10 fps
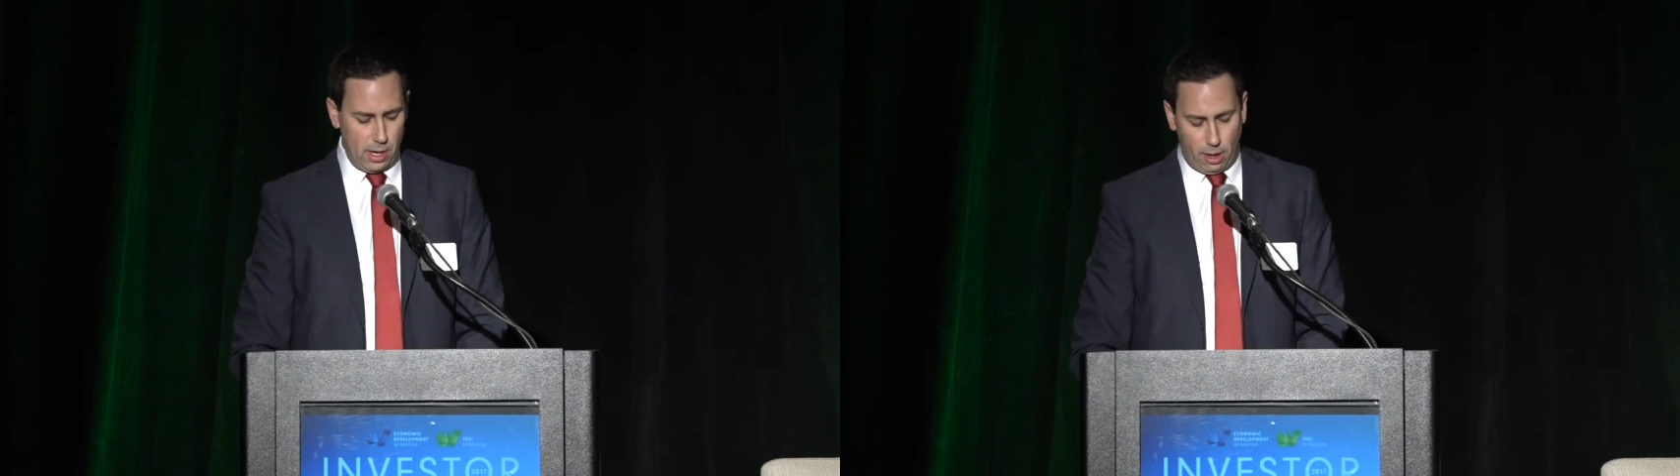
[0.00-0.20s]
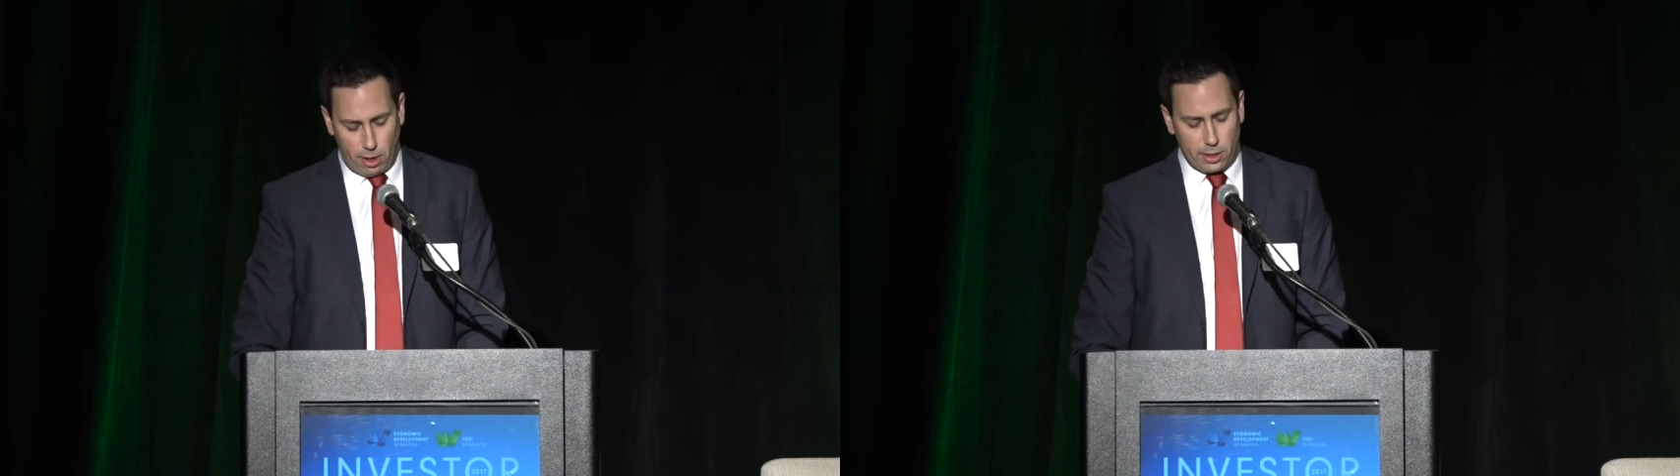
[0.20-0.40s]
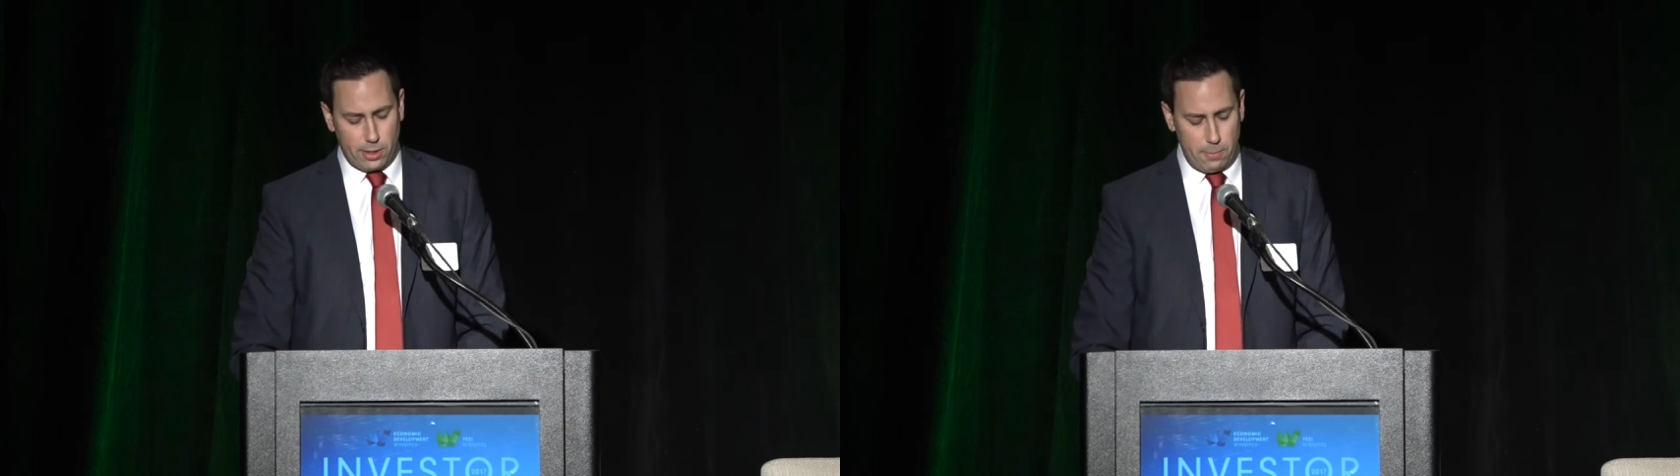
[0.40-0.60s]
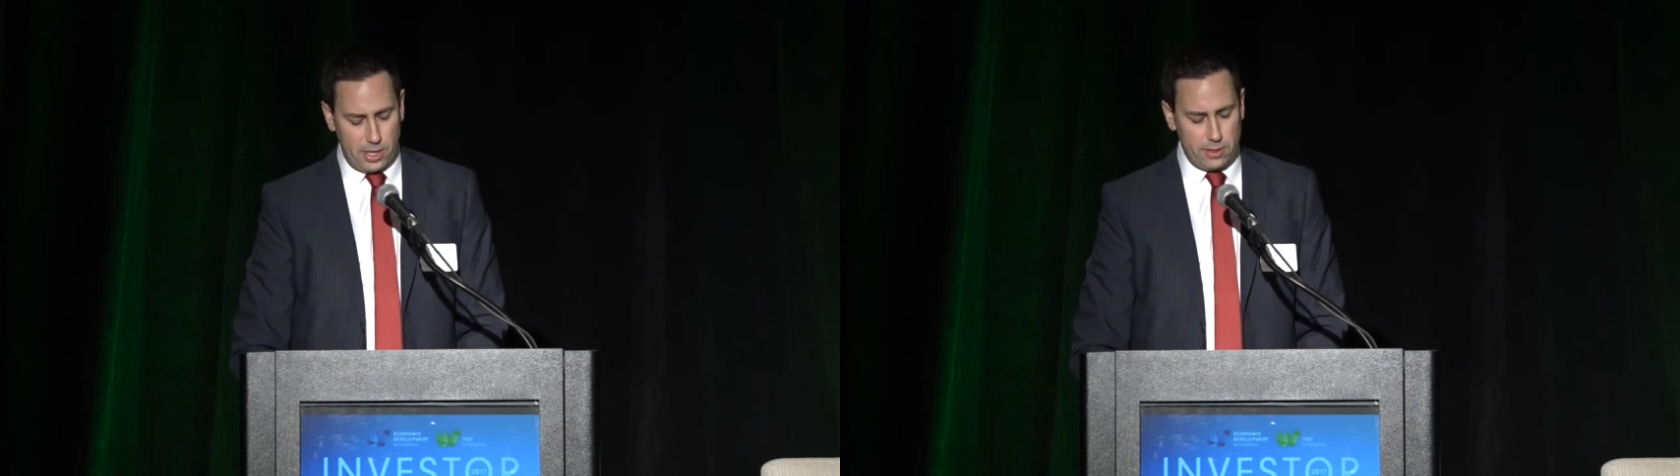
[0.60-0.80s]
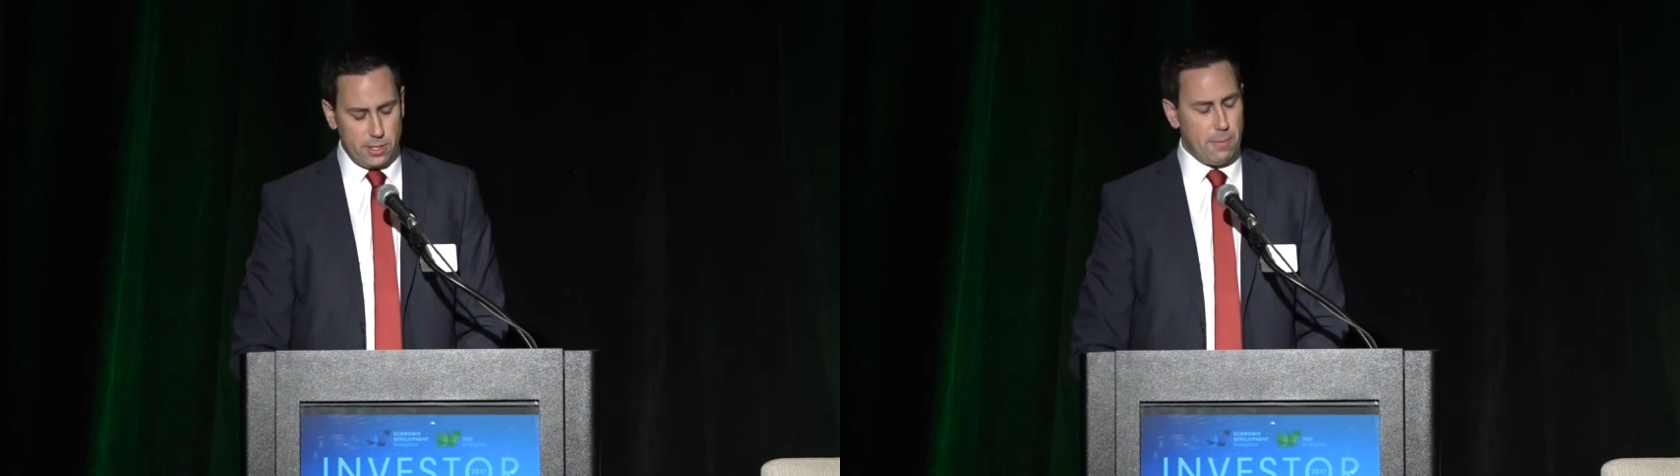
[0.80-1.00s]
are
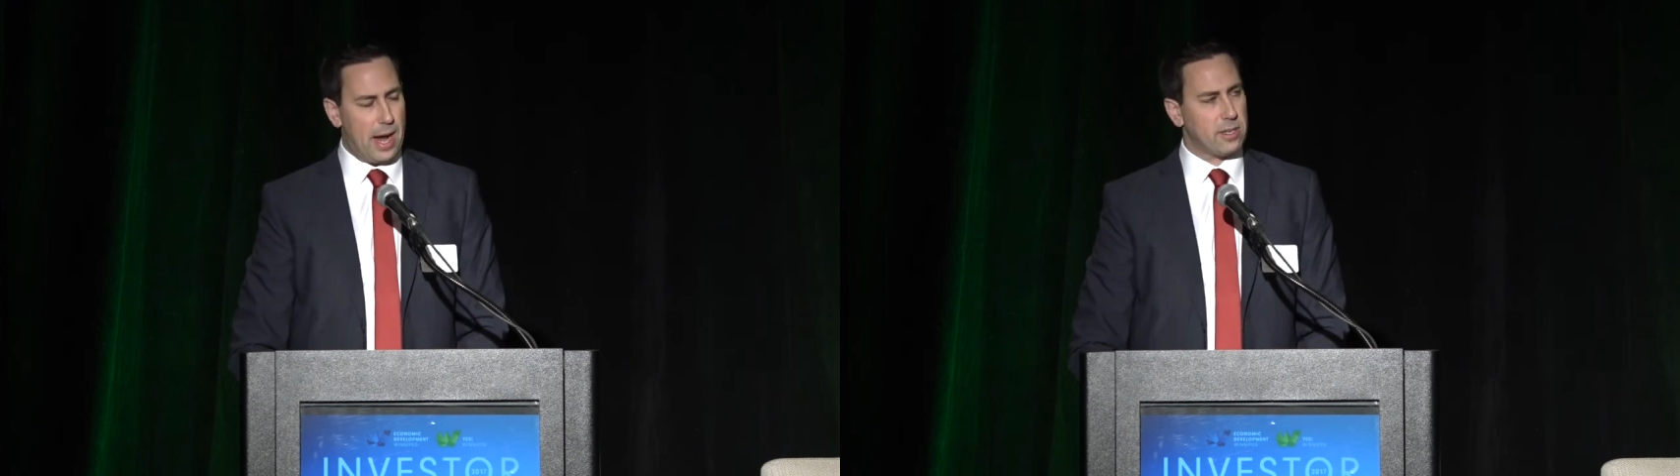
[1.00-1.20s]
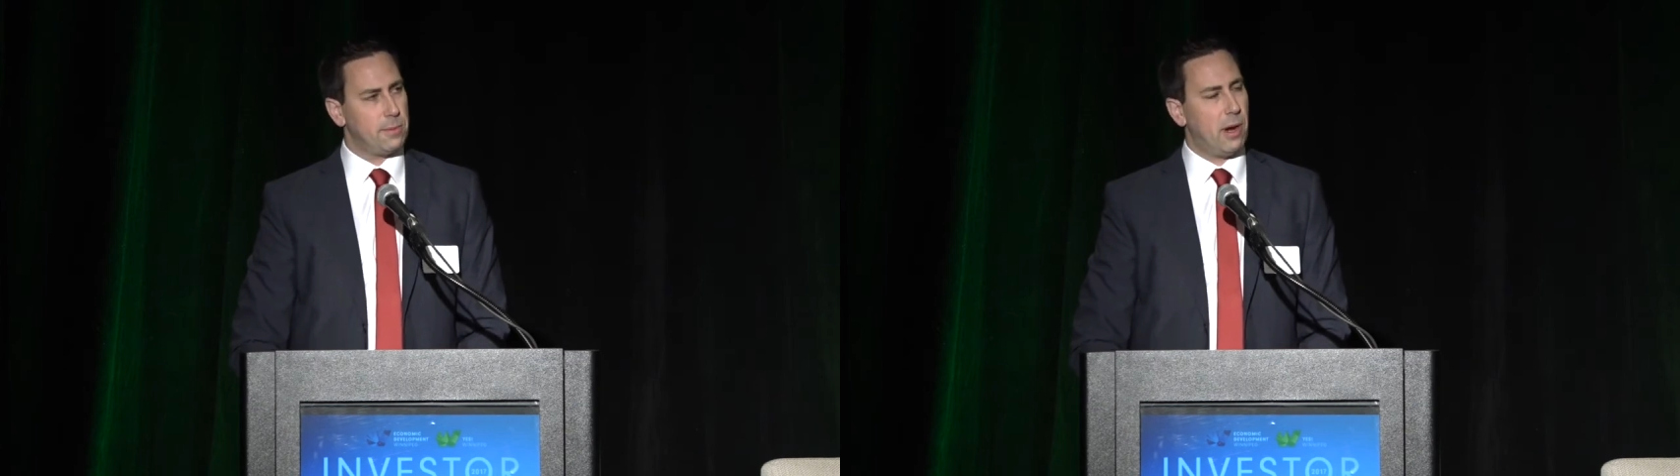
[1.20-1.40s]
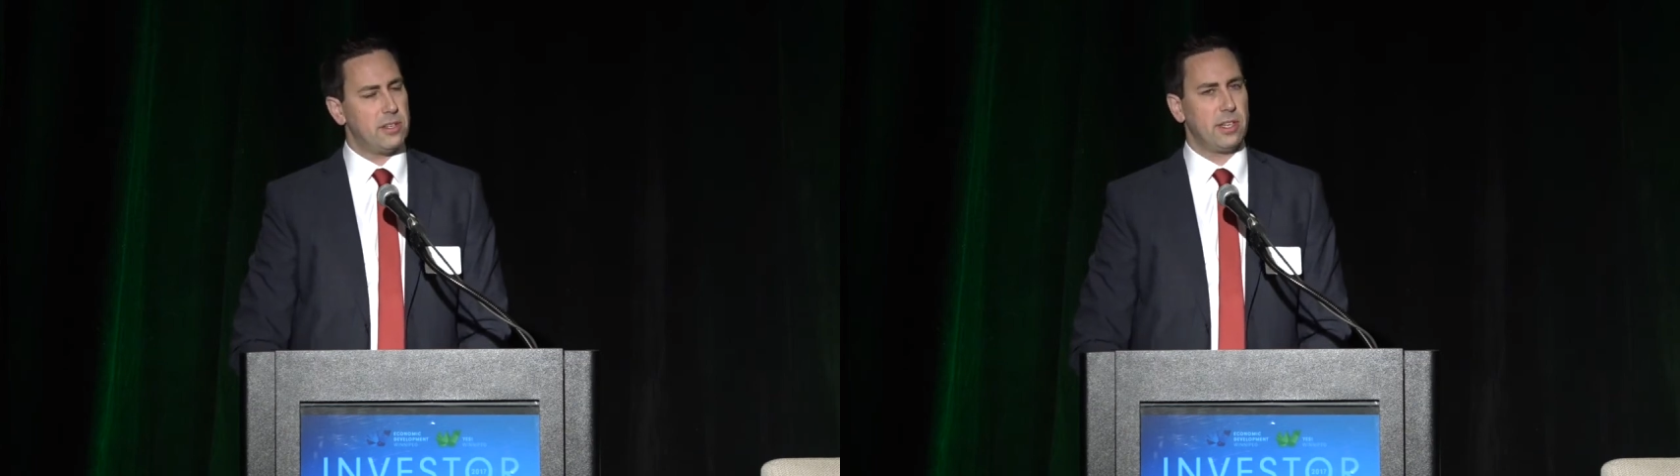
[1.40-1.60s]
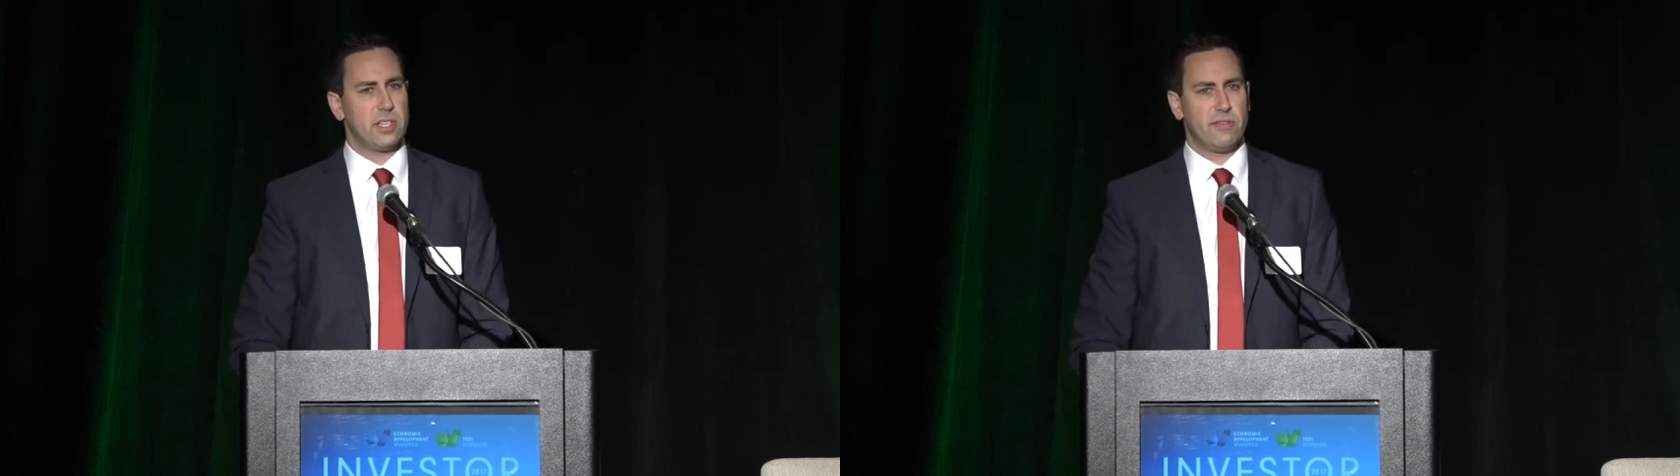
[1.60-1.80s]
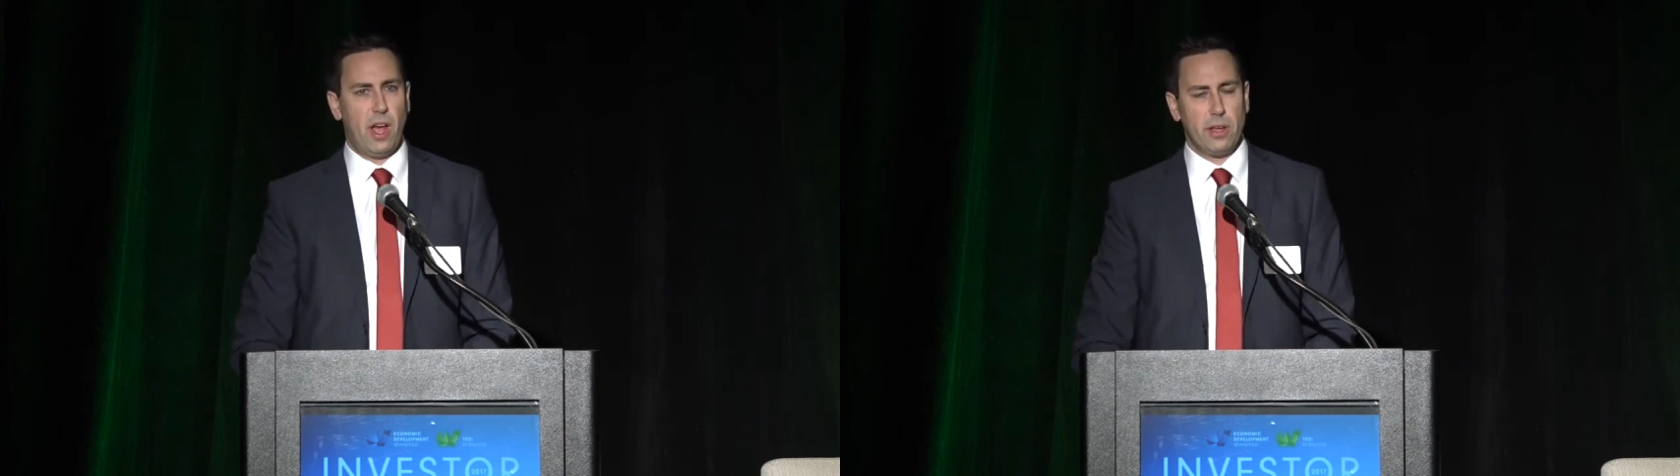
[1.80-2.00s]
committed to maximizing
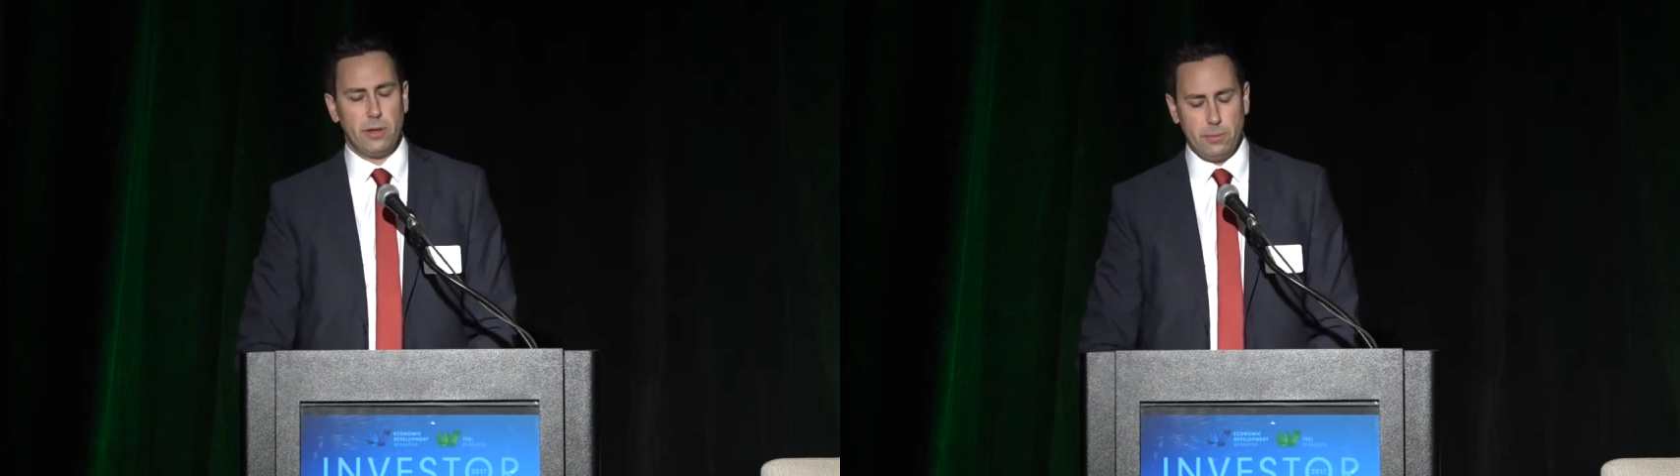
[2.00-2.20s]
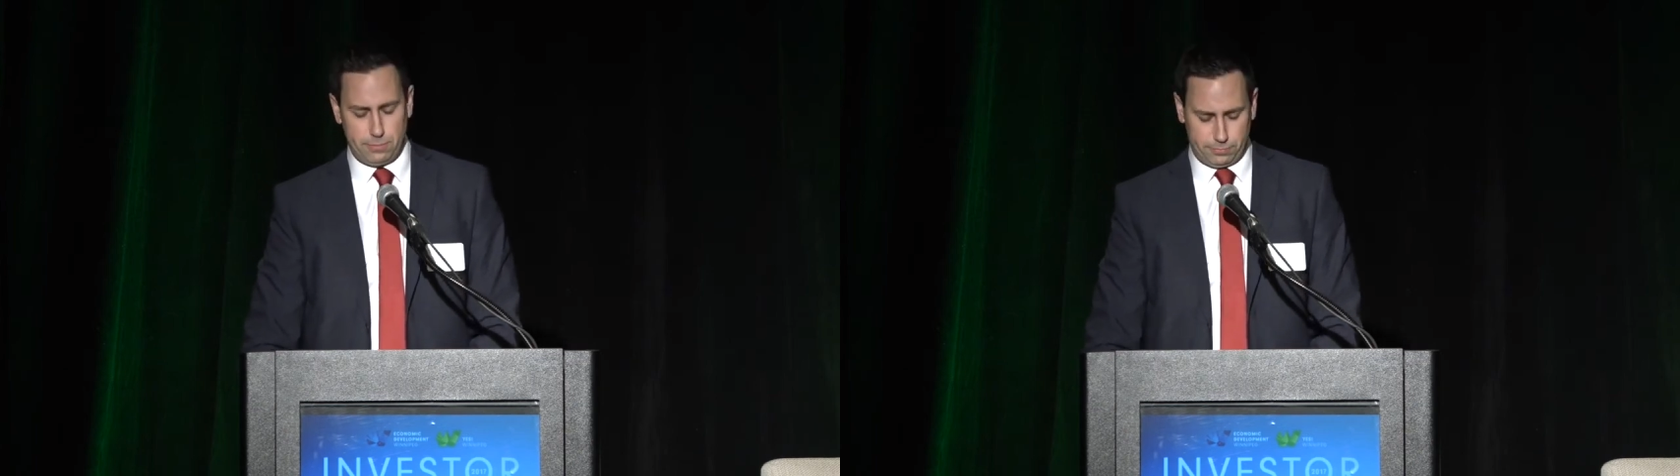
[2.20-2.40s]
its value.